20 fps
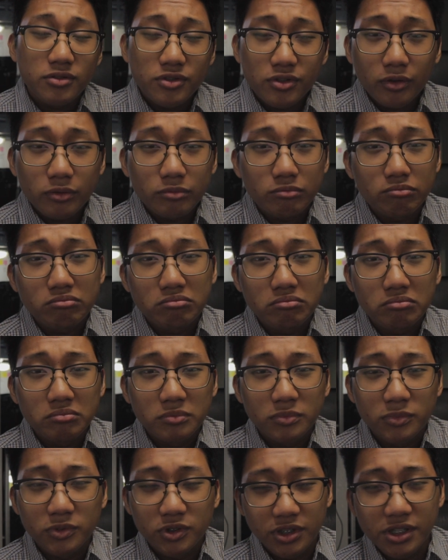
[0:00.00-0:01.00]
So
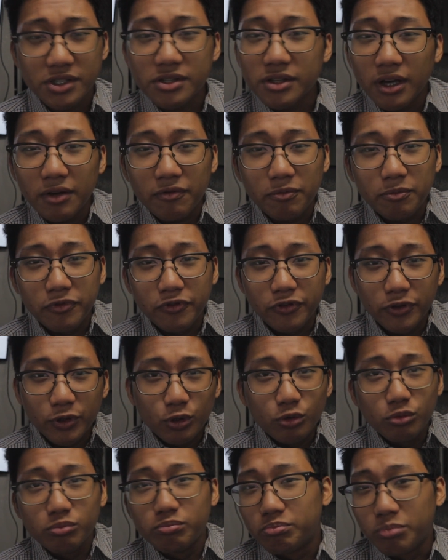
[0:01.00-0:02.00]
just a
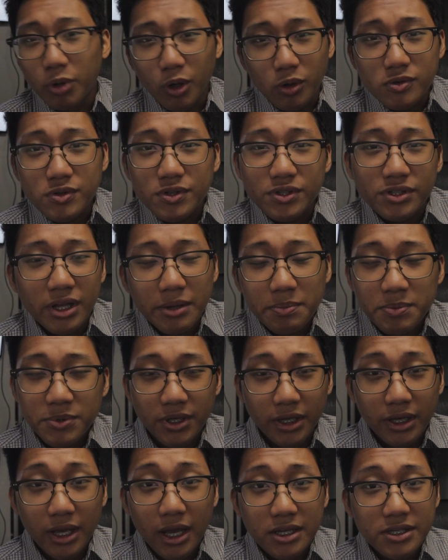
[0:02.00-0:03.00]
few bonus
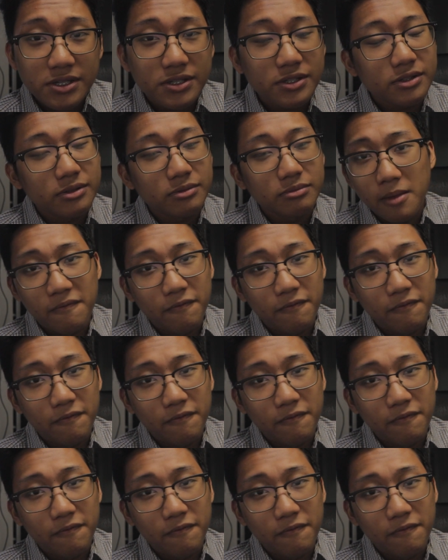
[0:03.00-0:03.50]
tips, I guess.